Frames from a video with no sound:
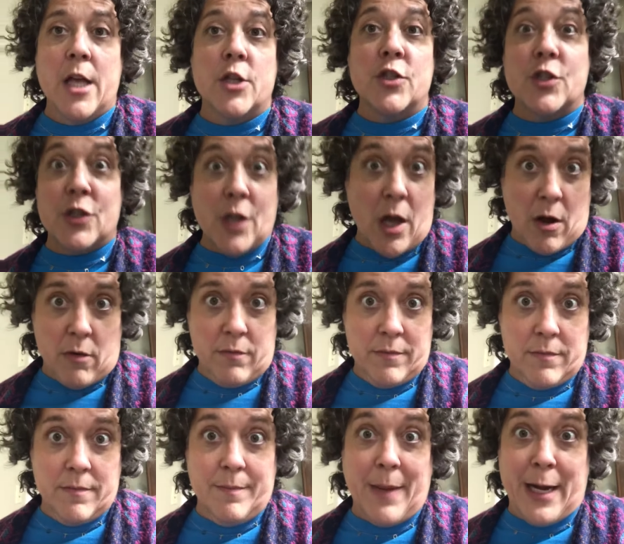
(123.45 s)
So
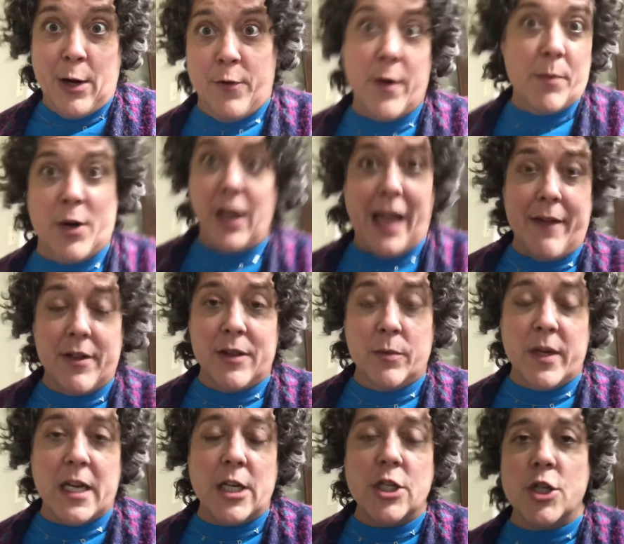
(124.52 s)
by November 11th,
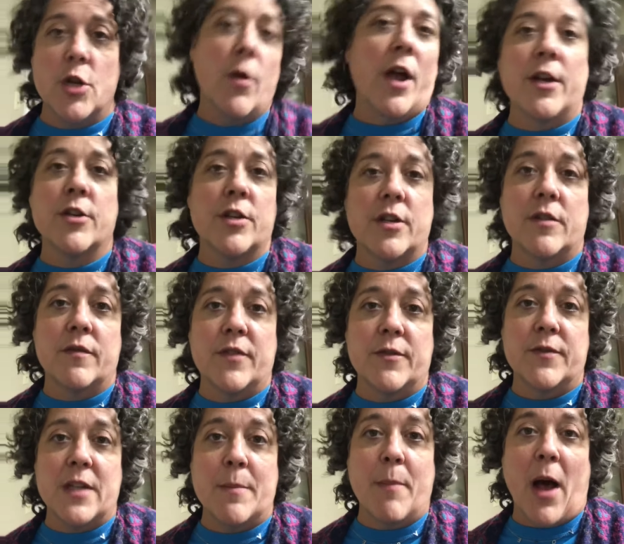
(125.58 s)
we need
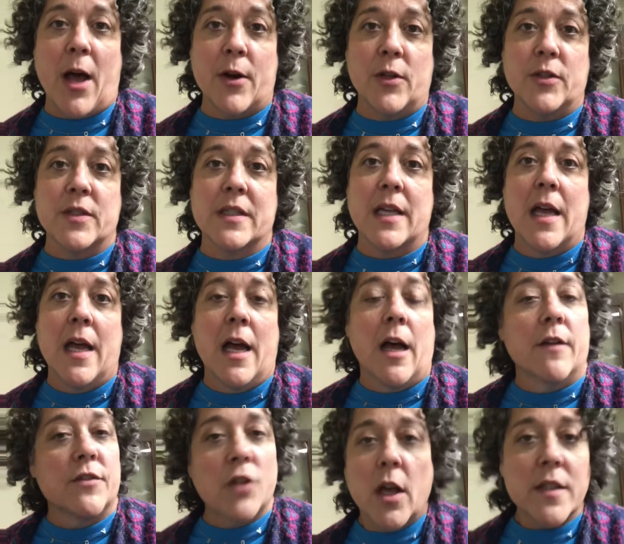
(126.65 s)
250 bottles
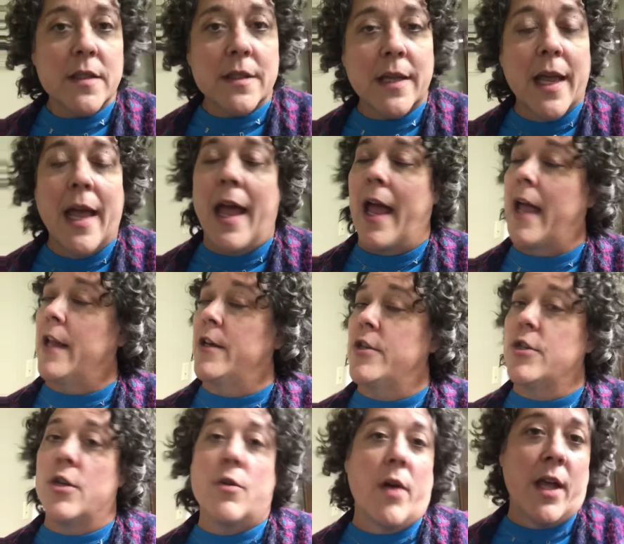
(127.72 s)
of sauce and
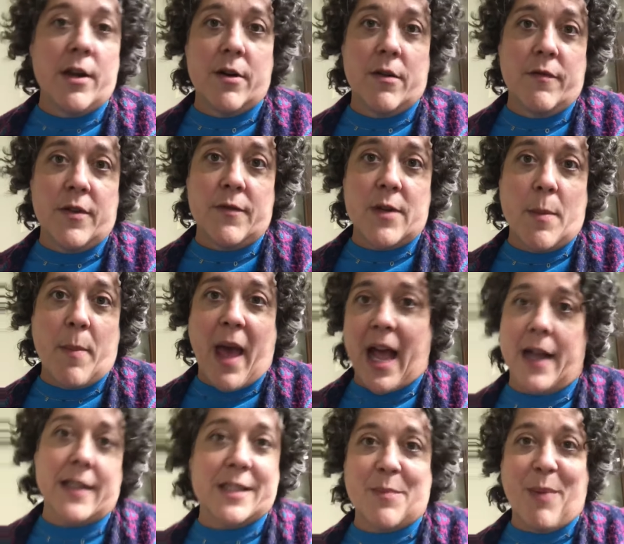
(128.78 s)
250
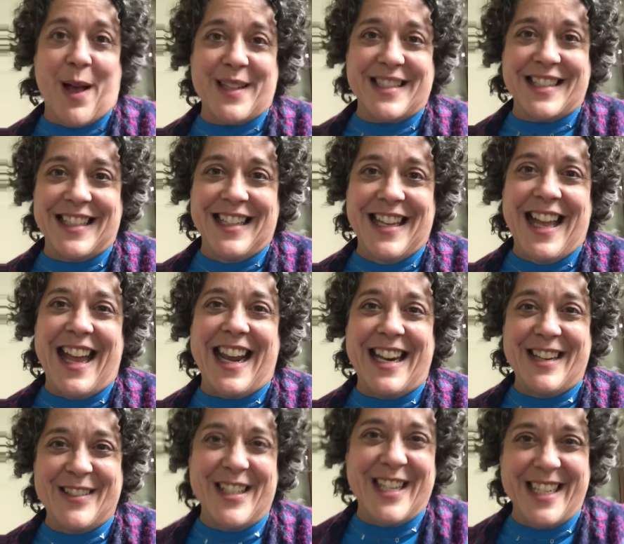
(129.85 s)
packets of pasta. And I
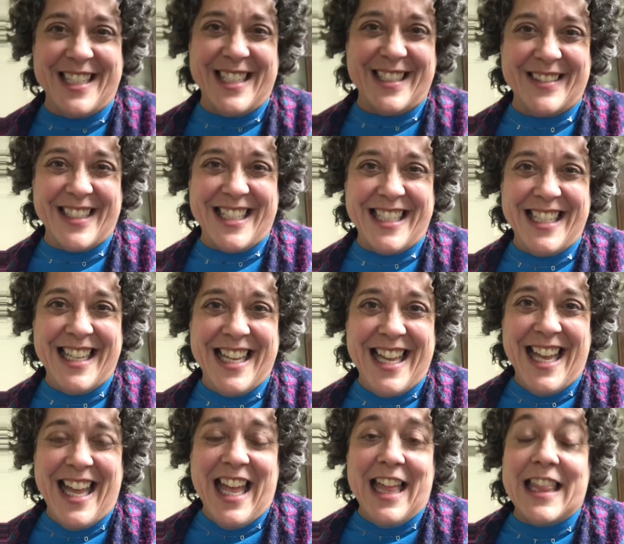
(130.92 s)
know you can do it.
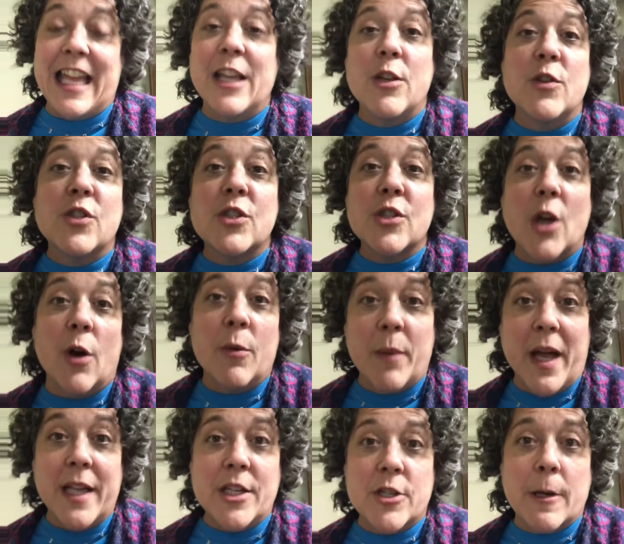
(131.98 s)
Thank you so
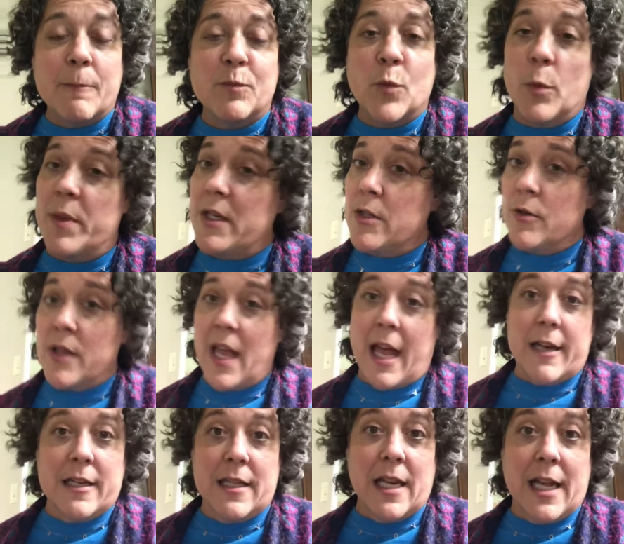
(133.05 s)
much. We'll be doing
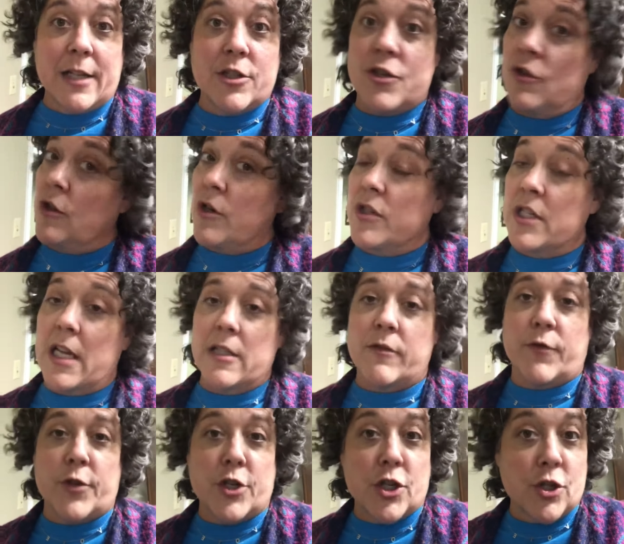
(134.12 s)
that the next two Thursdays
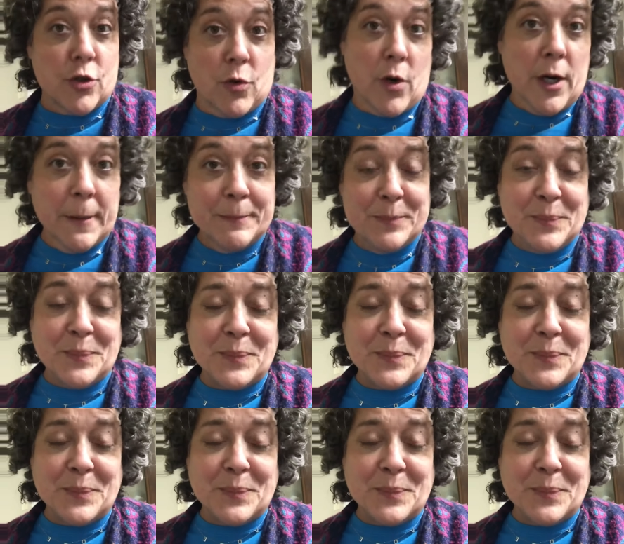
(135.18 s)
for sure.